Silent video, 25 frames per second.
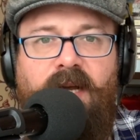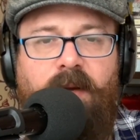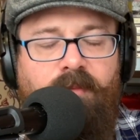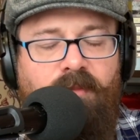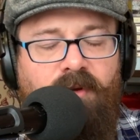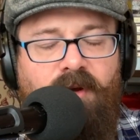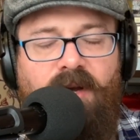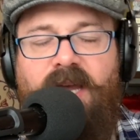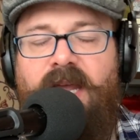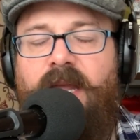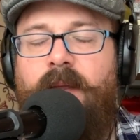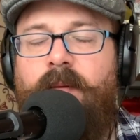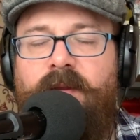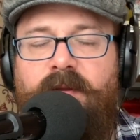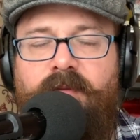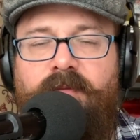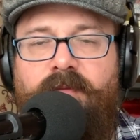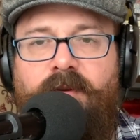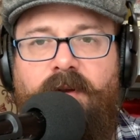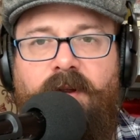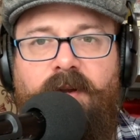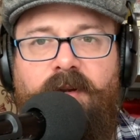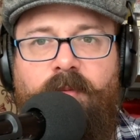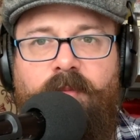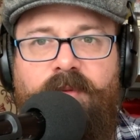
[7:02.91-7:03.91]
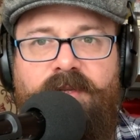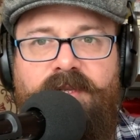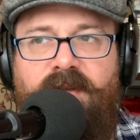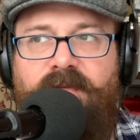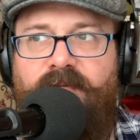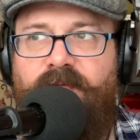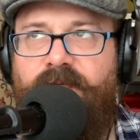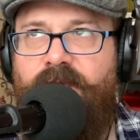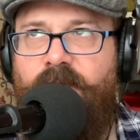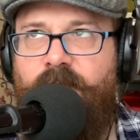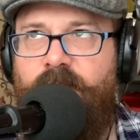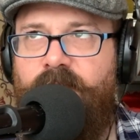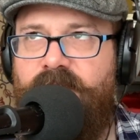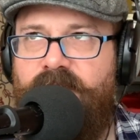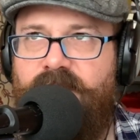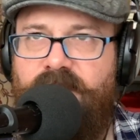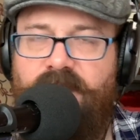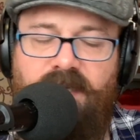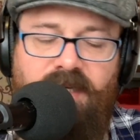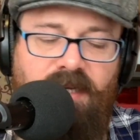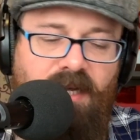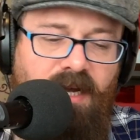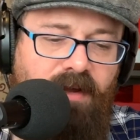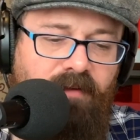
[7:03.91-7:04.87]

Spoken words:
I'm not aiming for 100% fluency.